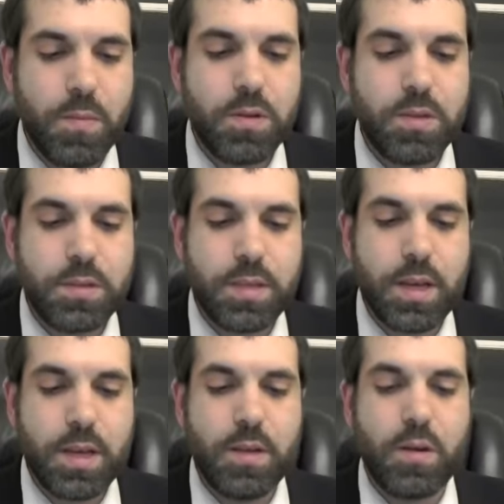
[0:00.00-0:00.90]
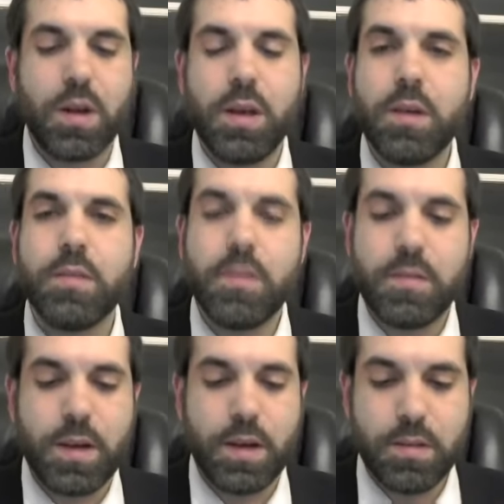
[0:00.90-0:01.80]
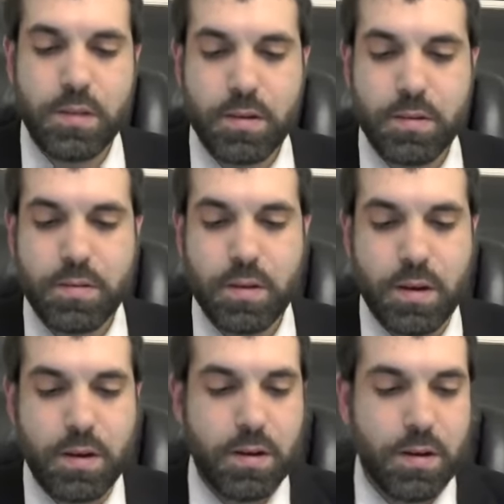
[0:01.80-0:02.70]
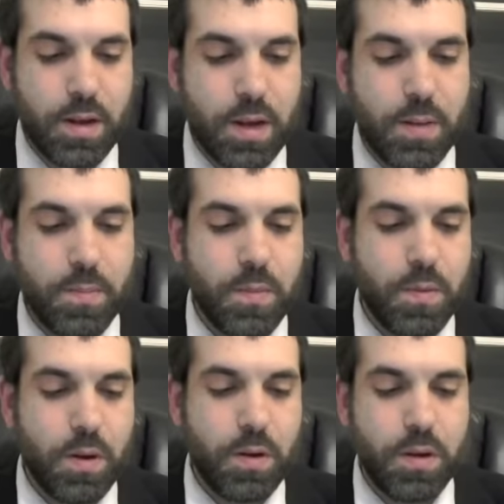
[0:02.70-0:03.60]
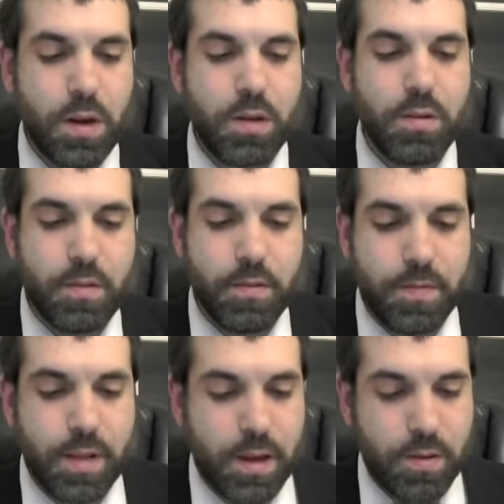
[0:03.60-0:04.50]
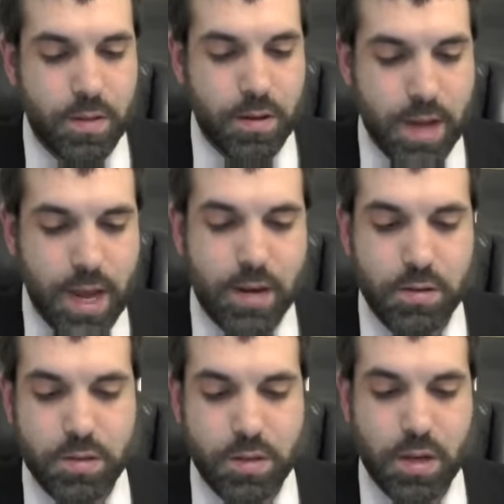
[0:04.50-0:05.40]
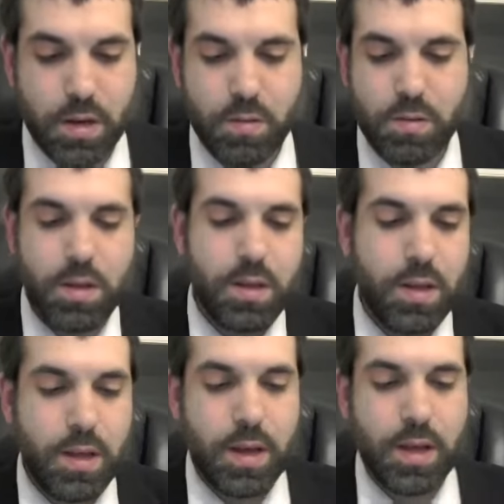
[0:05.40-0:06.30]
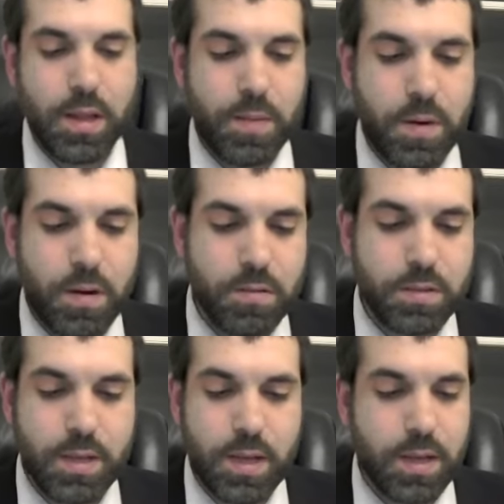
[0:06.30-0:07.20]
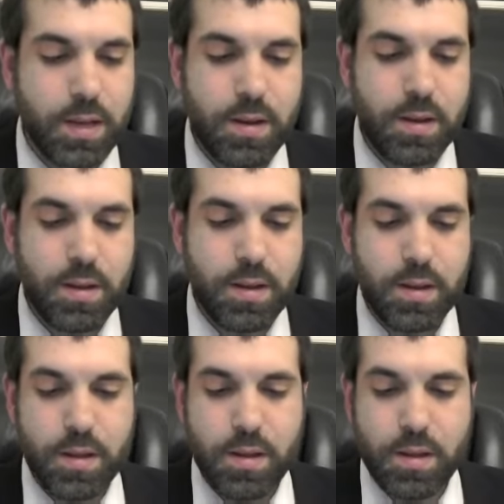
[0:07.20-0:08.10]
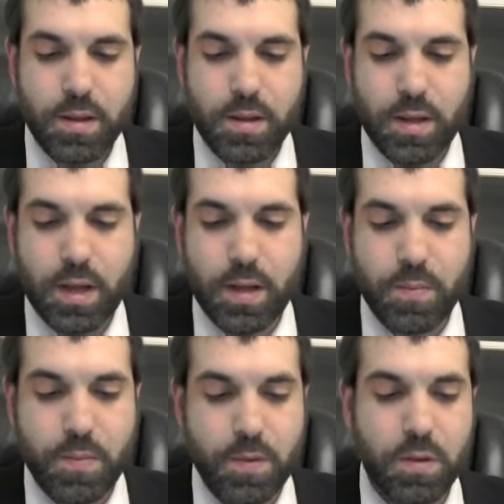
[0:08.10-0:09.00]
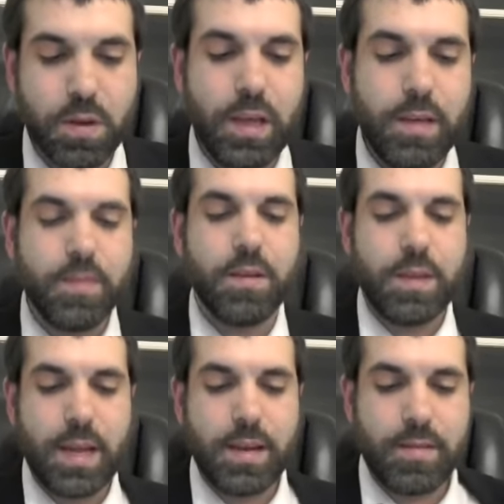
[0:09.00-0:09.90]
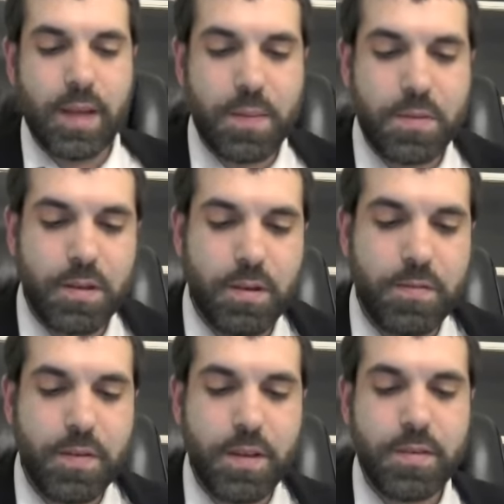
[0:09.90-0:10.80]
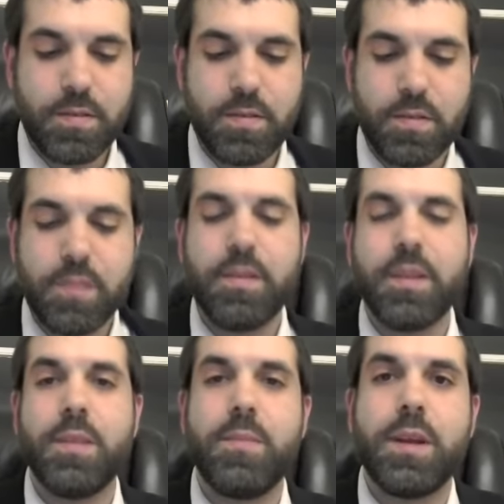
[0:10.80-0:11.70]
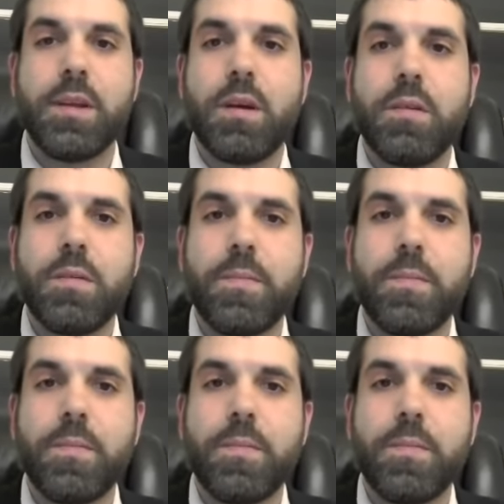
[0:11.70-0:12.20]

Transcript: Moshe said, Our youngsters, our elders, our, um, our daughters, our flock with our cattle shall go. And then Paro said, um, Look, evil intent is opposite your faces, just let the men go.